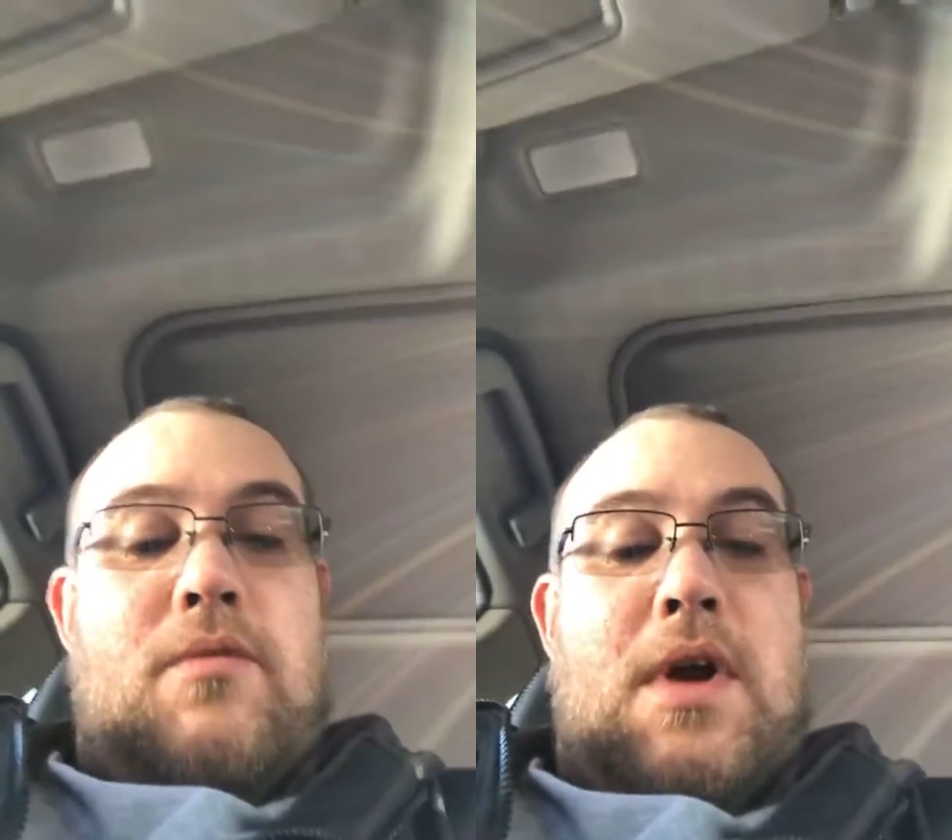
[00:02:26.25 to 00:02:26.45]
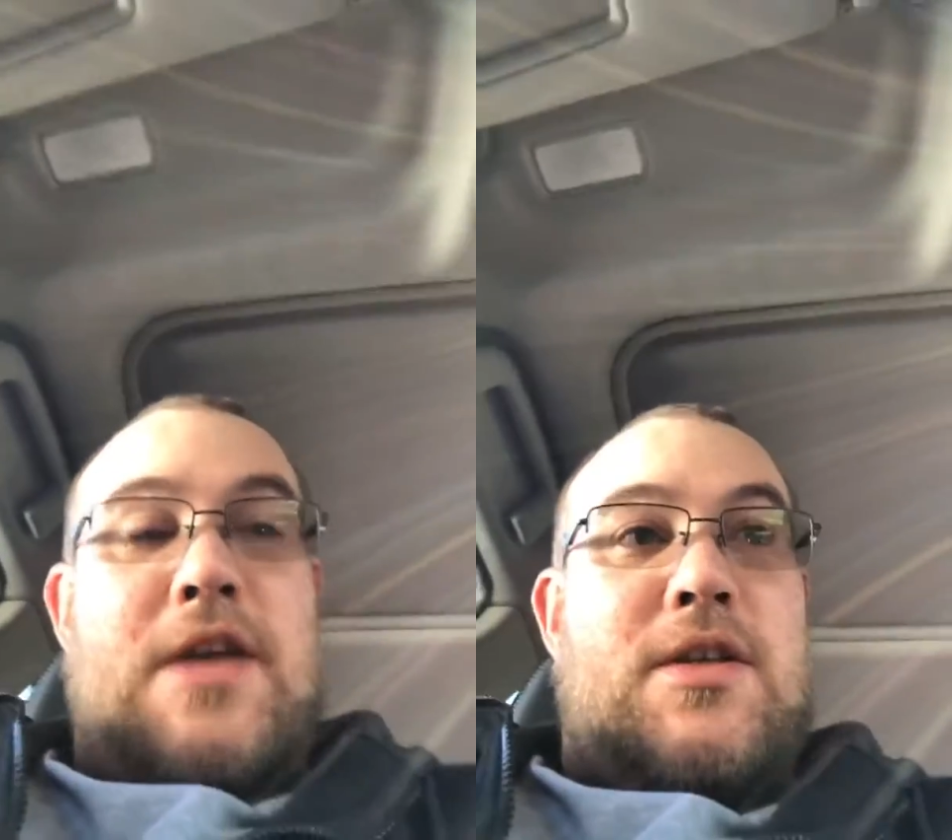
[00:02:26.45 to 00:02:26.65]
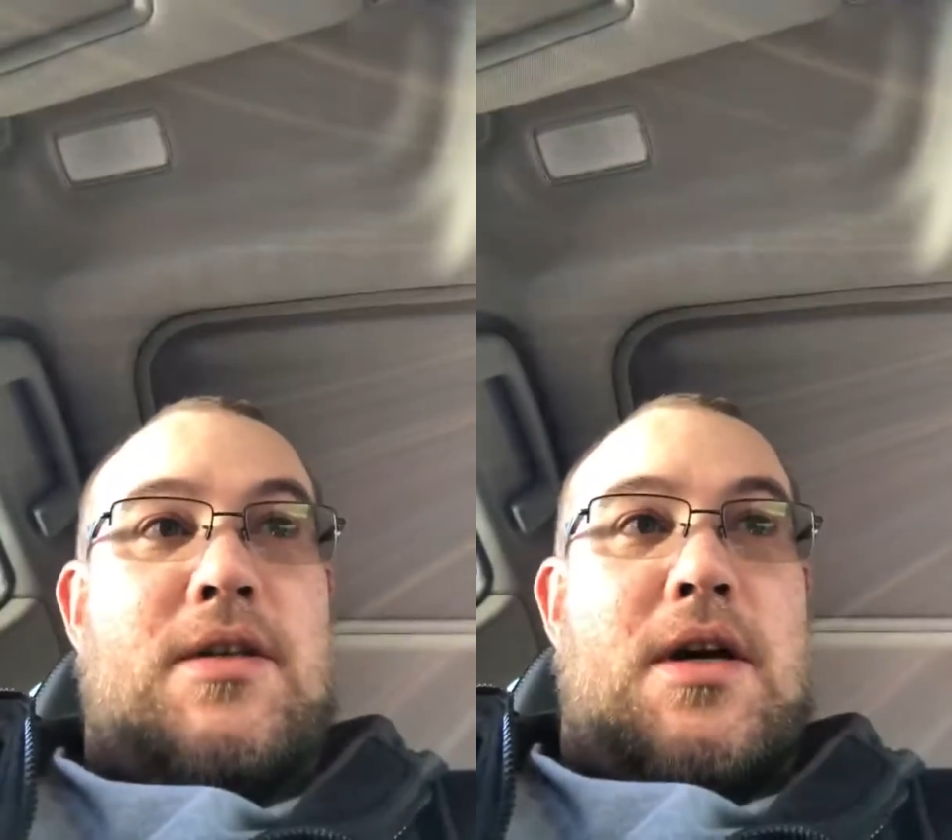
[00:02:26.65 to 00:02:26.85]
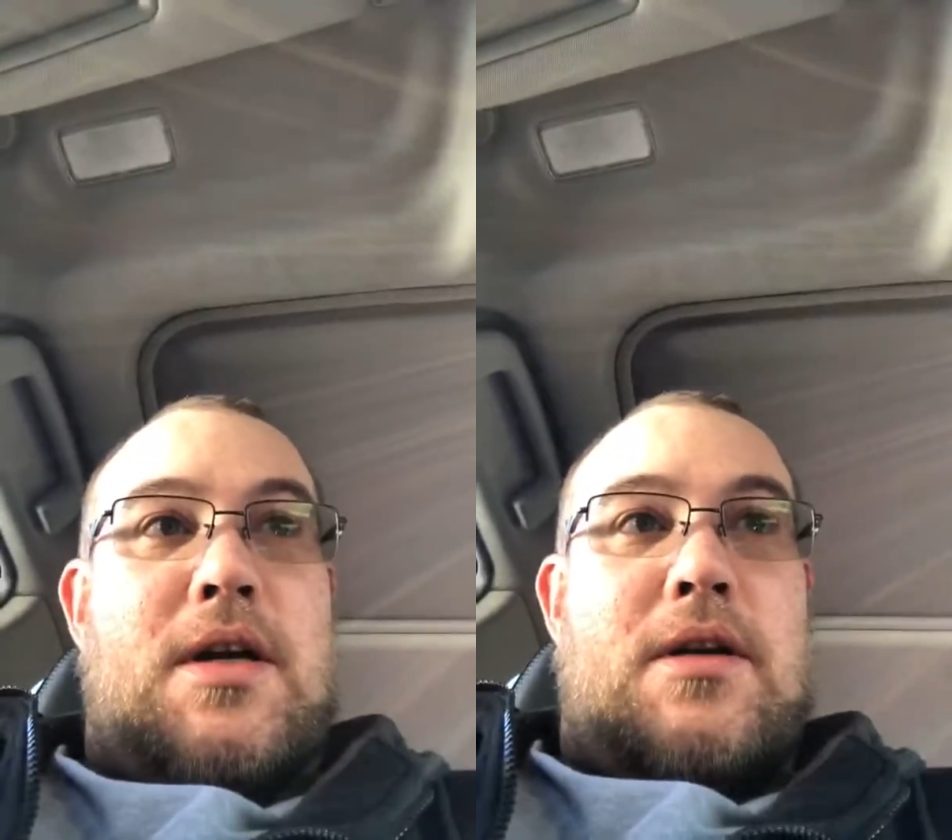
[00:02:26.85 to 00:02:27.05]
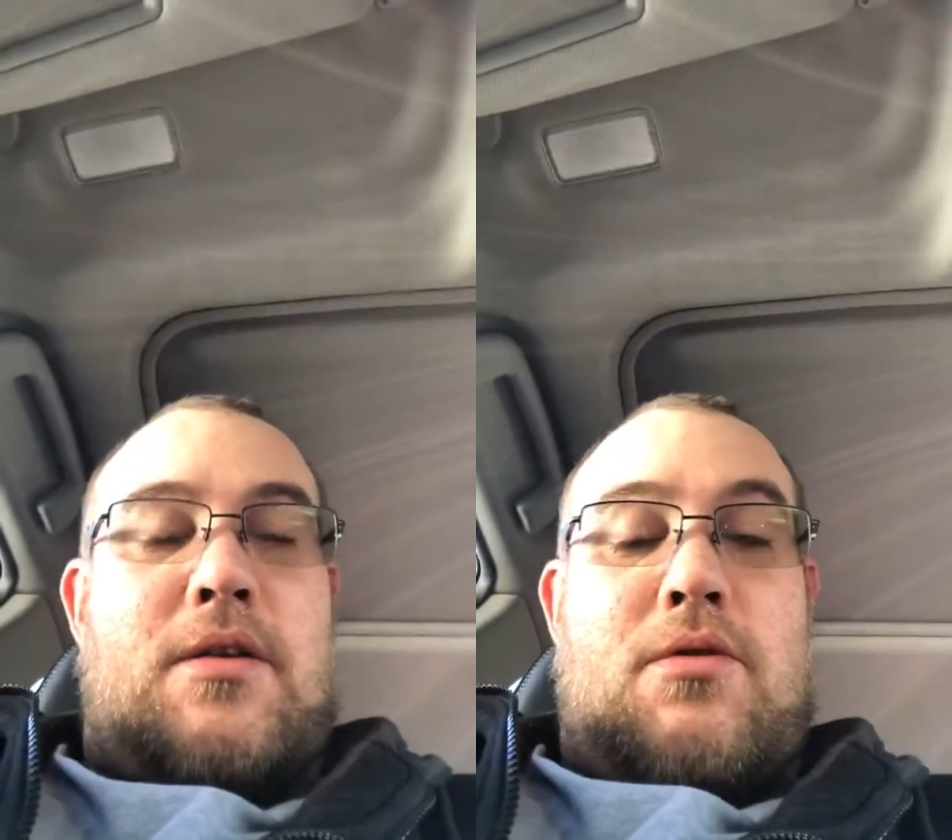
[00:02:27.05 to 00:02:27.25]
I just got
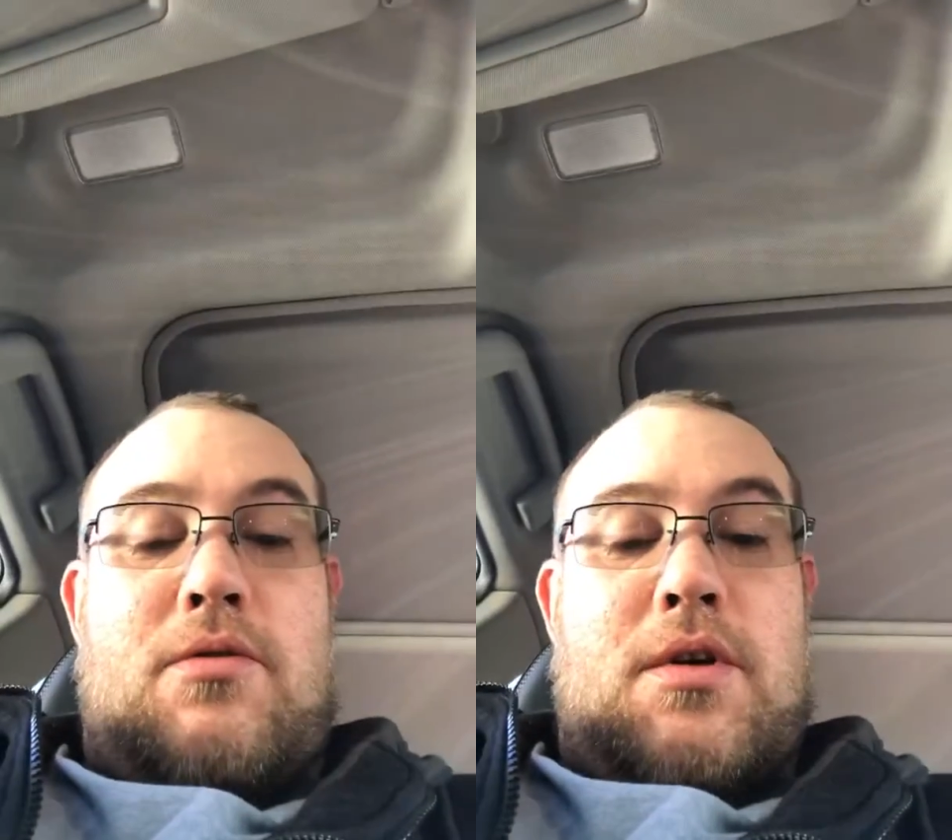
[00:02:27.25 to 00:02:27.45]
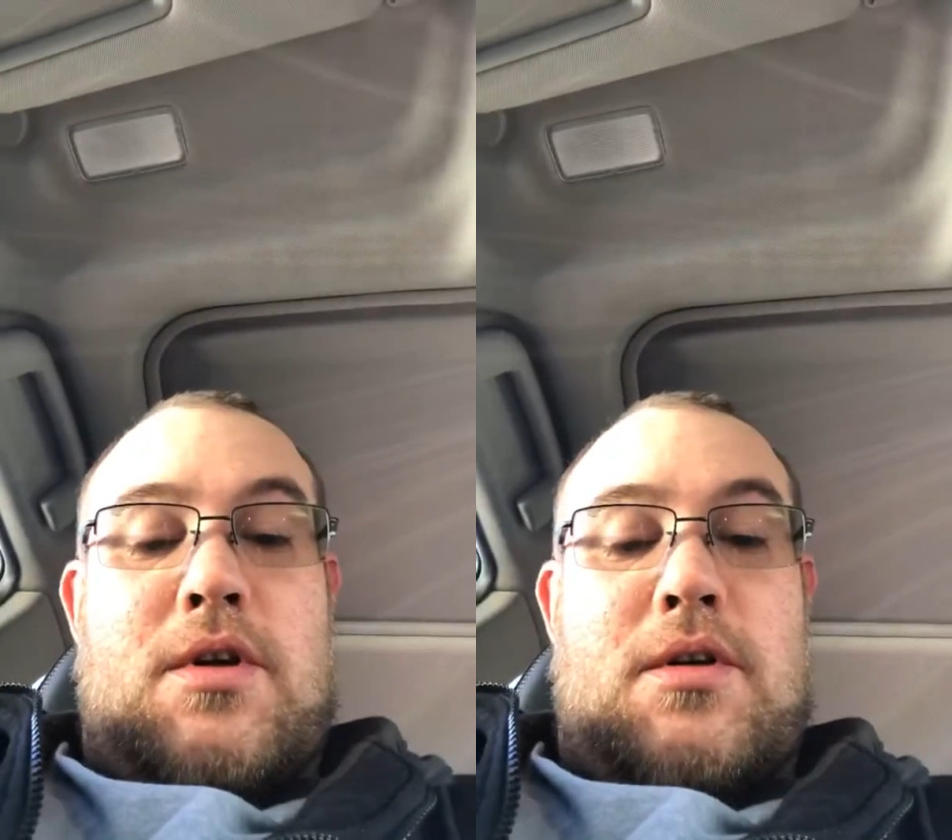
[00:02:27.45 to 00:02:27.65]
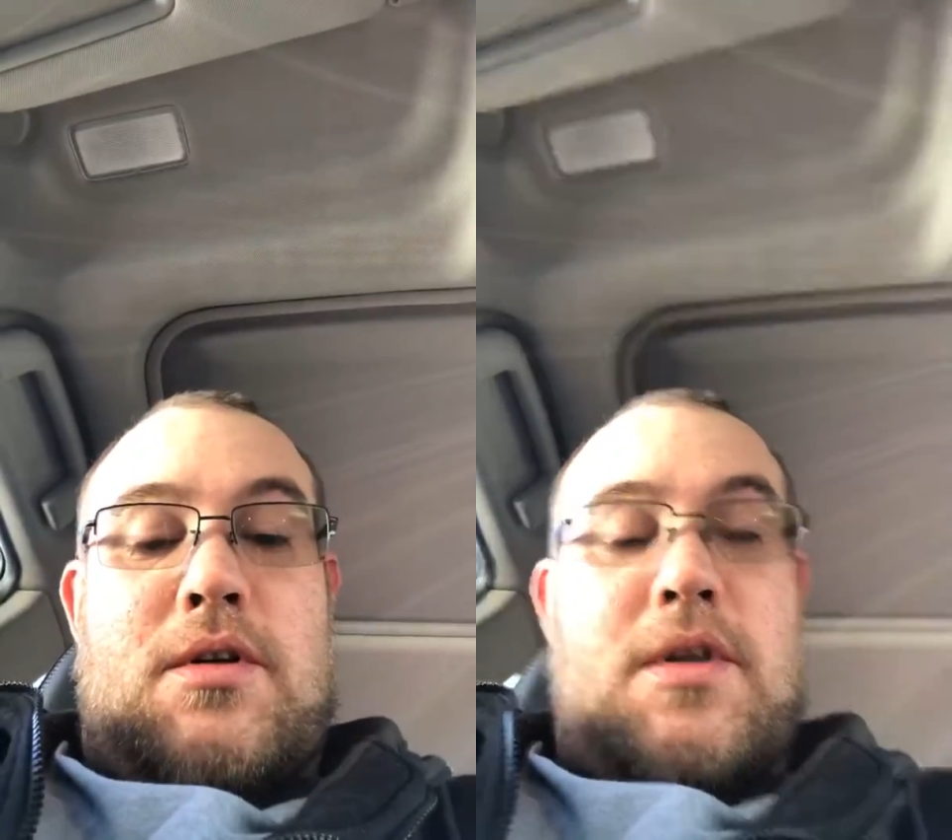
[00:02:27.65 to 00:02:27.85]
out of court.